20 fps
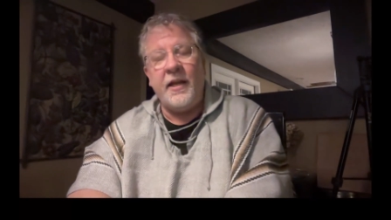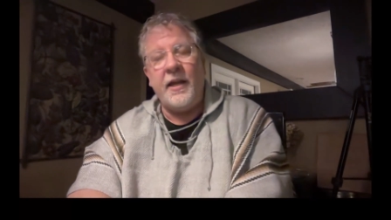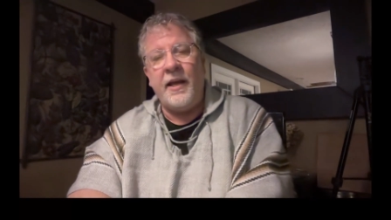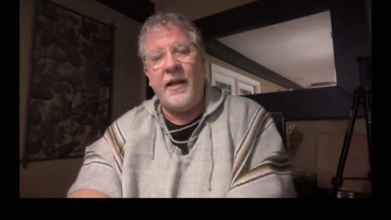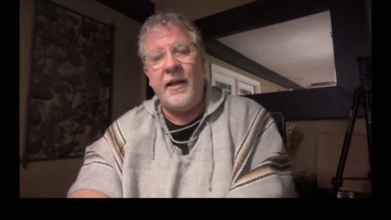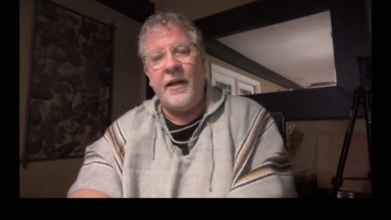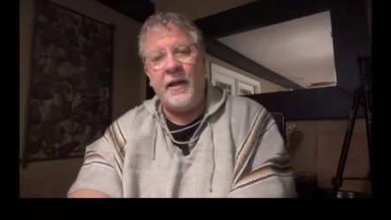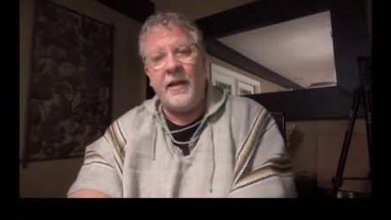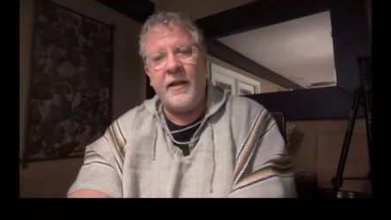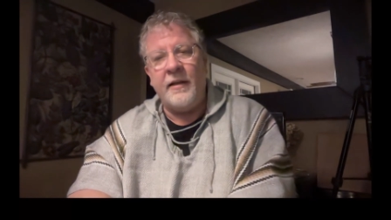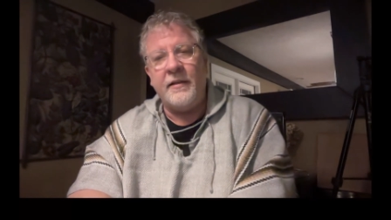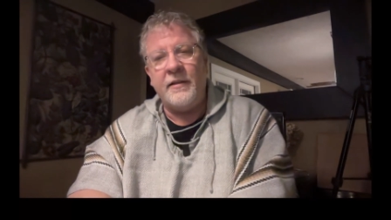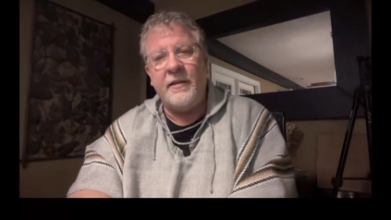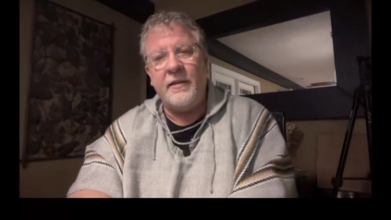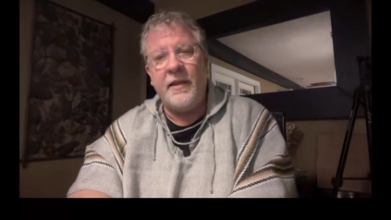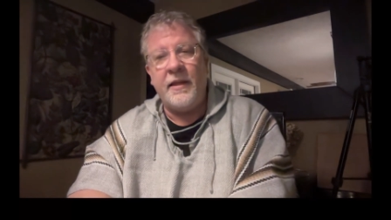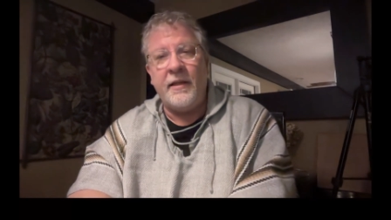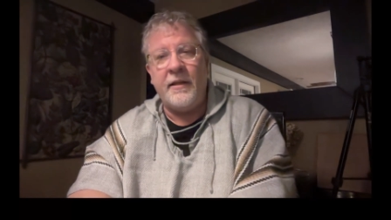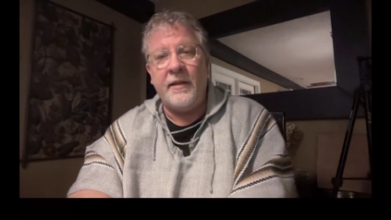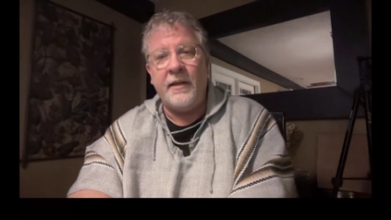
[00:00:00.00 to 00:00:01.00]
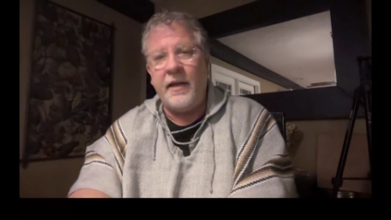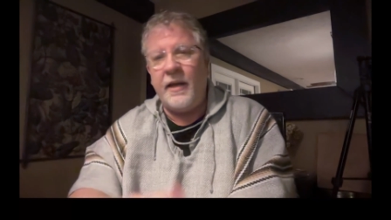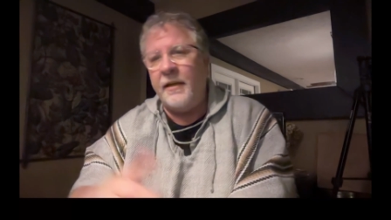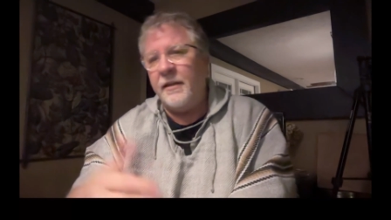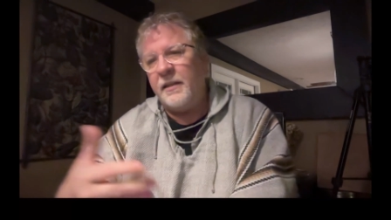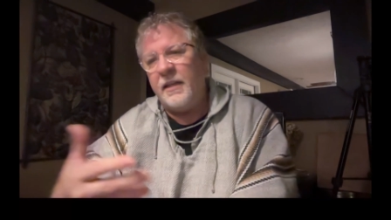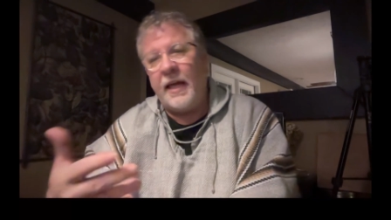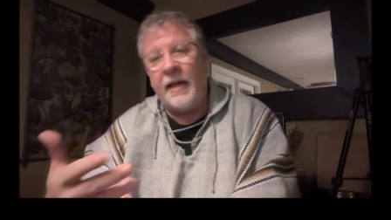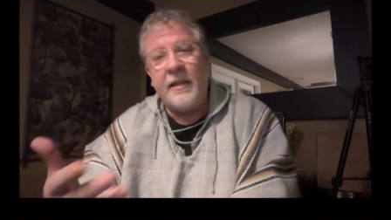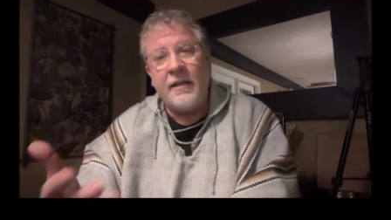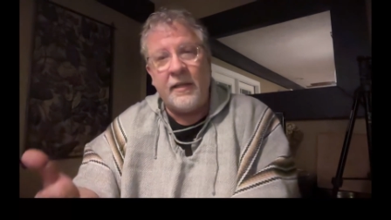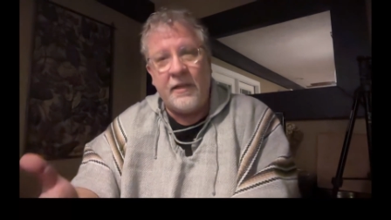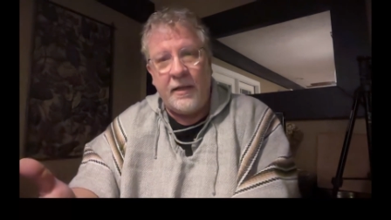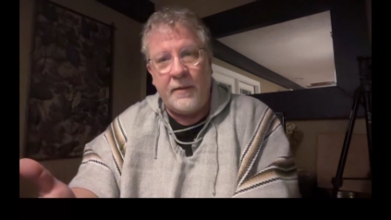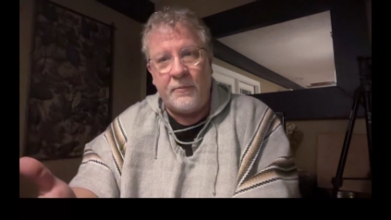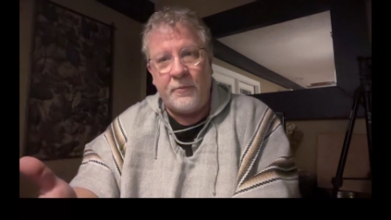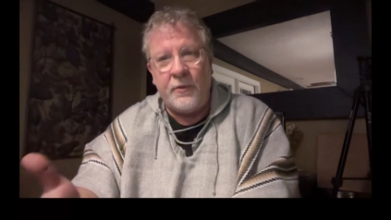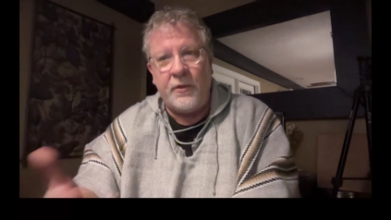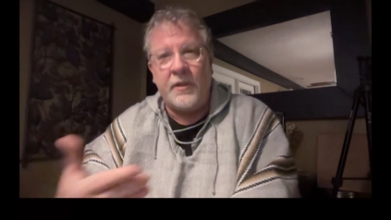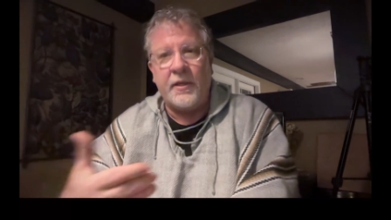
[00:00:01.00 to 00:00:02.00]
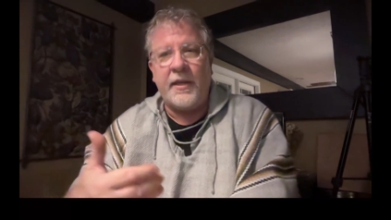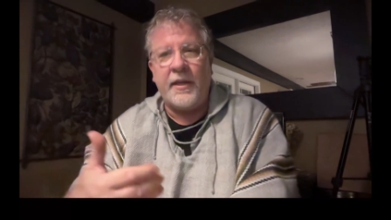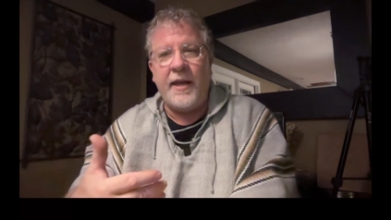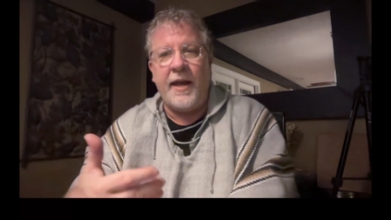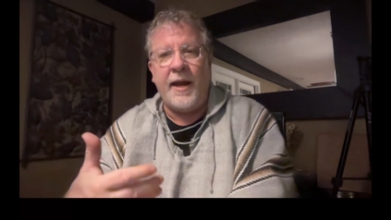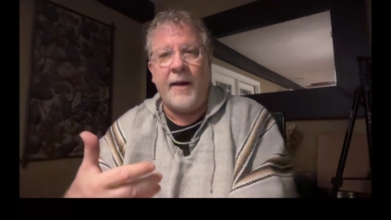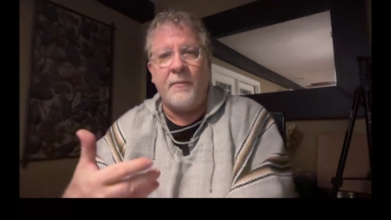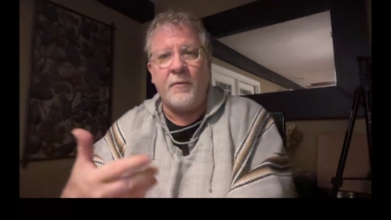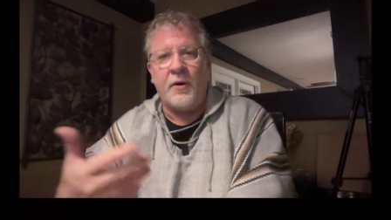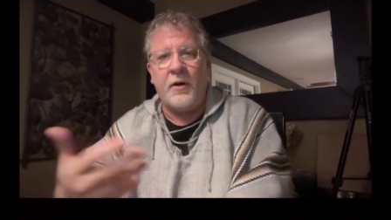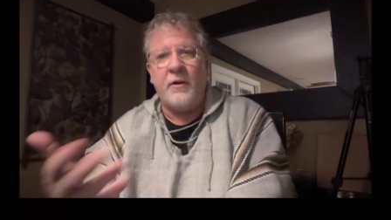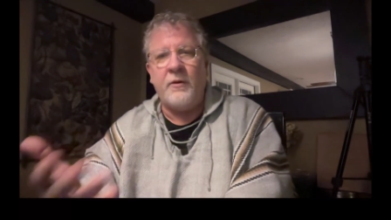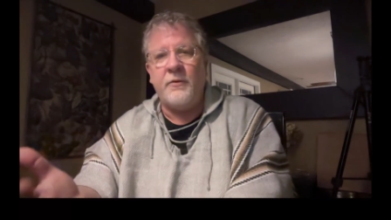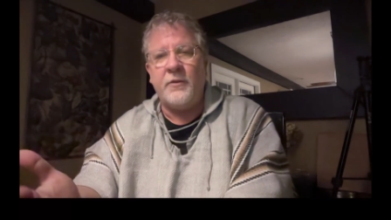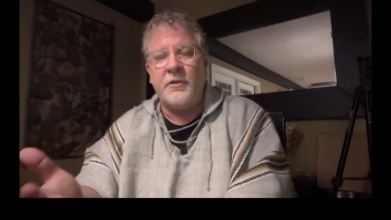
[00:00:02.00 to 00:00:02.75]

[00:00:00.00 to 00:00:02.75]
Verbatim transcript: and then I ended up with the camera,